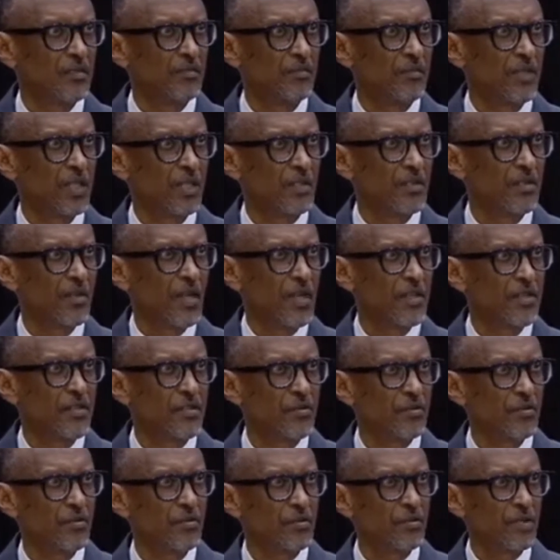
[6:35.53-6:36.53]
migrants
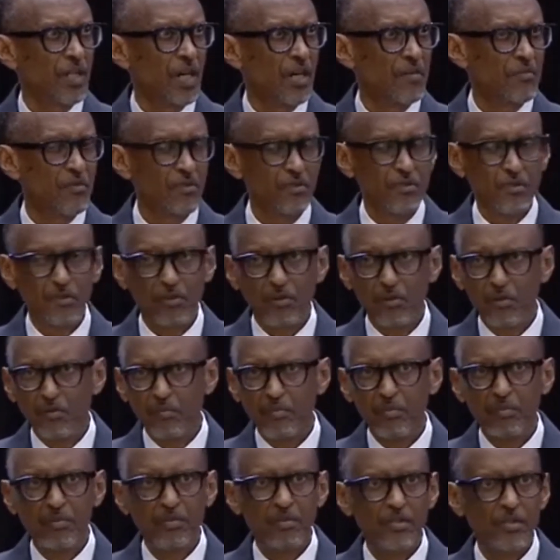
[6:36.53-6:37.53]
to come to
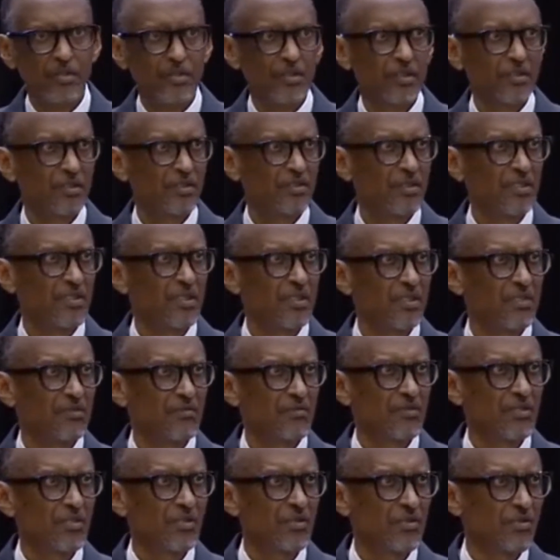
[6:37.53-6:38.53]
Europe
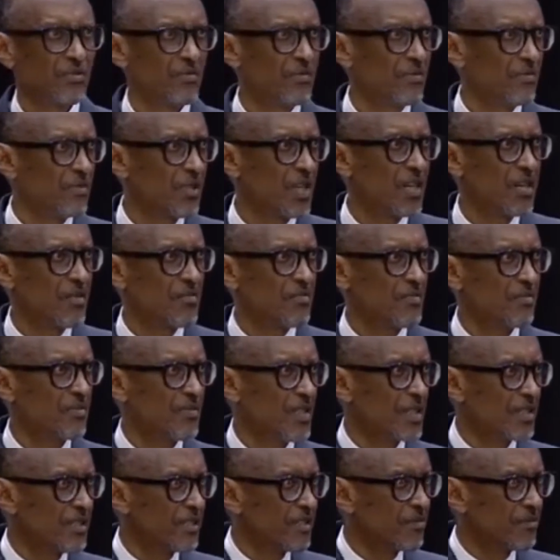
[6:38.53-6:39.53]
should come
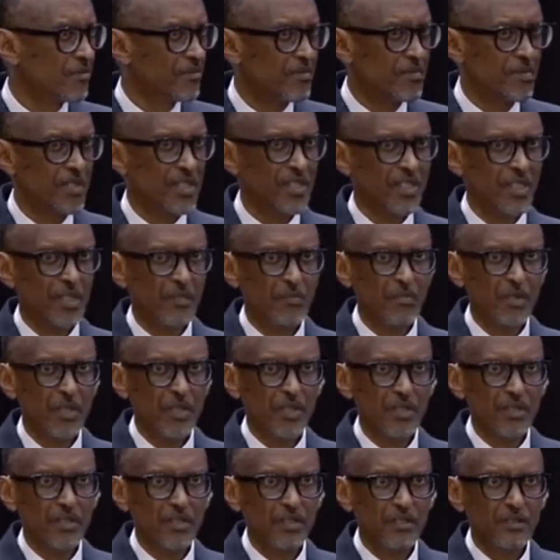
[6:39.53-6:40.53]
and
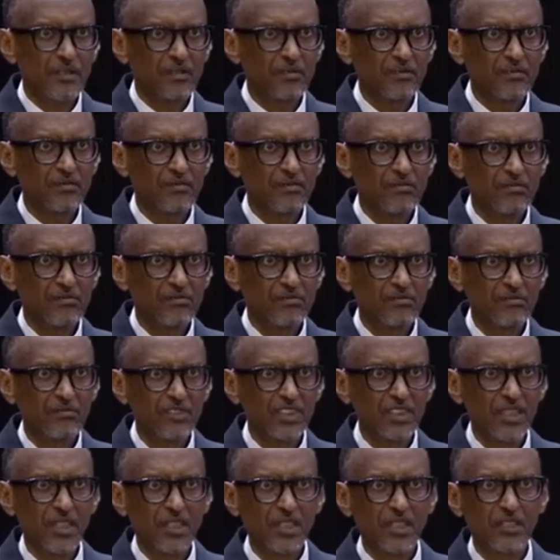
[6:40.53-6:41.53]
stably
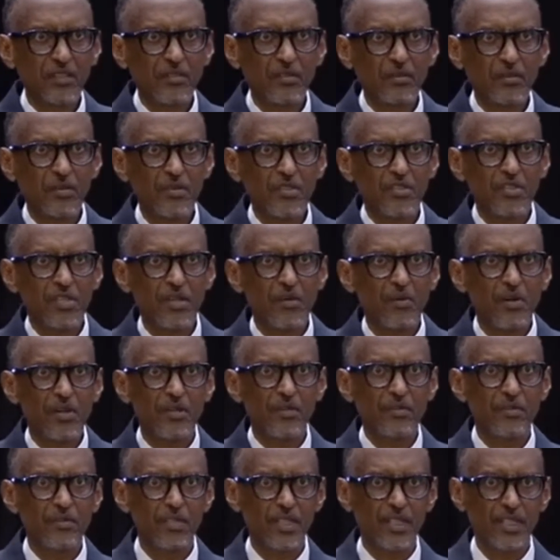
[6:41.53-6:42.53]
select those they
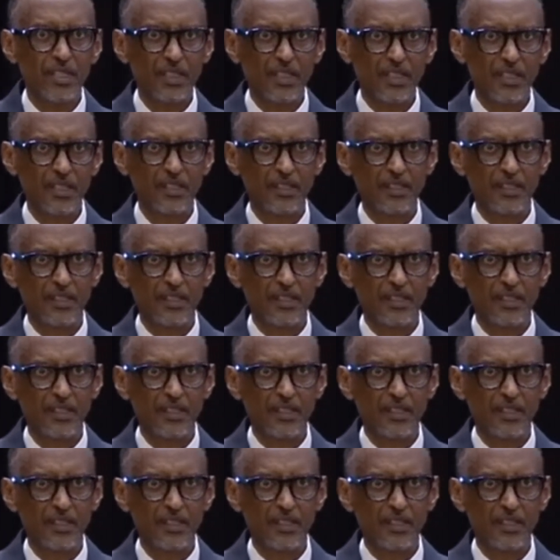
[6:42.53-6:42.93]
want to take